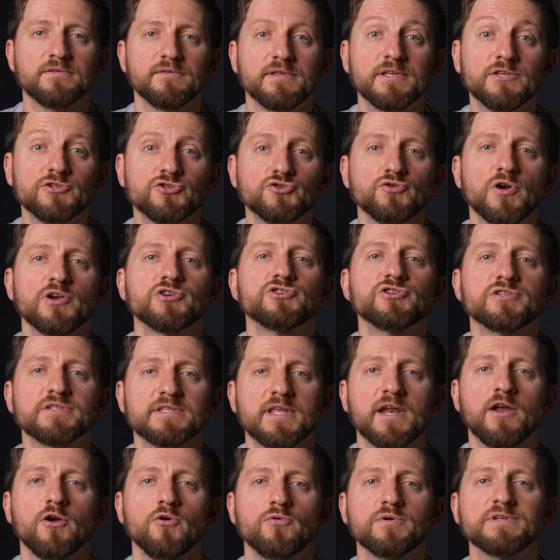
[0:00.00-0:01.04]
The instructions
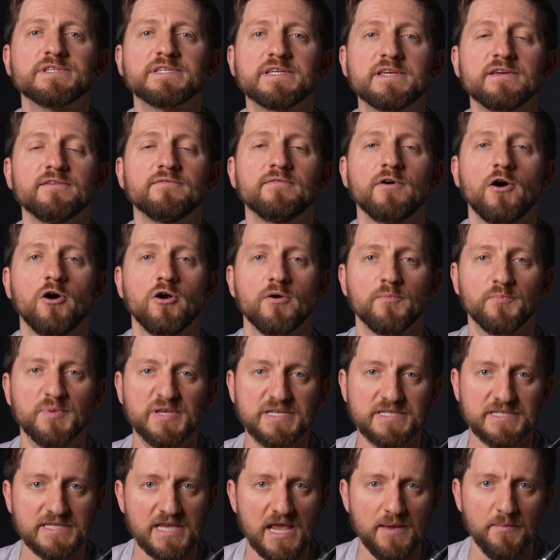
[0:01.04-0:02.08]
that I always give our
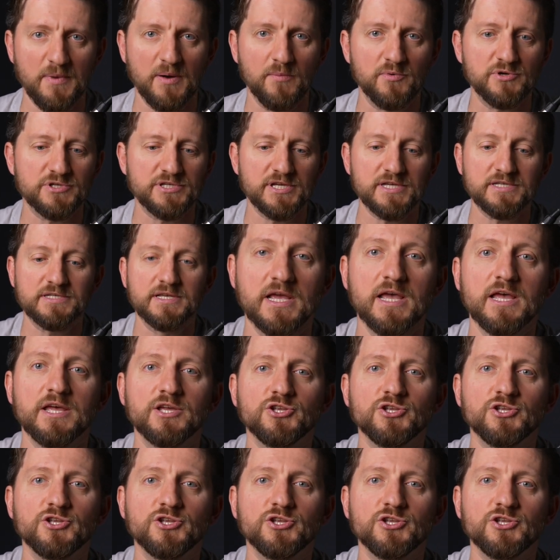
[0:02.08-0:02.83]
PCA members is